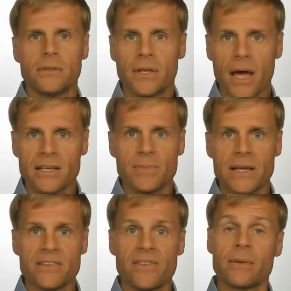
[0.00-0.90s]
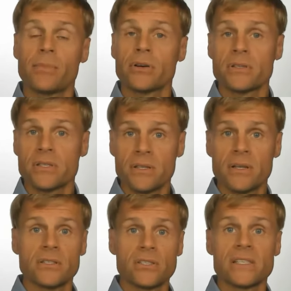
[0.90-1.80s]
not a specified person,
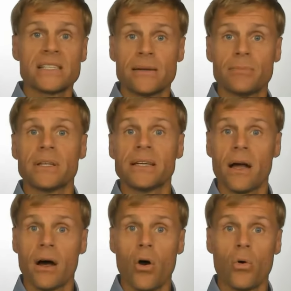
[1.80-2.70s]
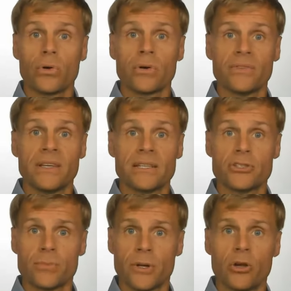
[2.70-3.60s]
just simply a holder of the
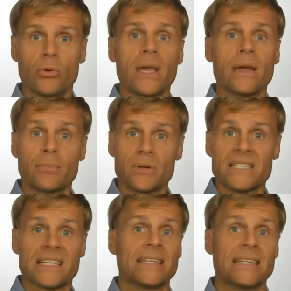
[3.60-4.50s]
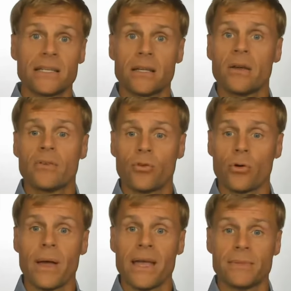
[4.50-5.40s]
instrument who can present it for
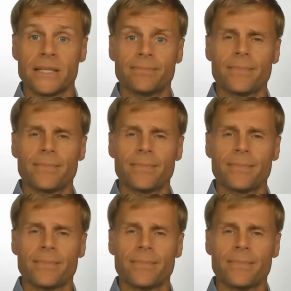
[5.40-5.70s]
payment.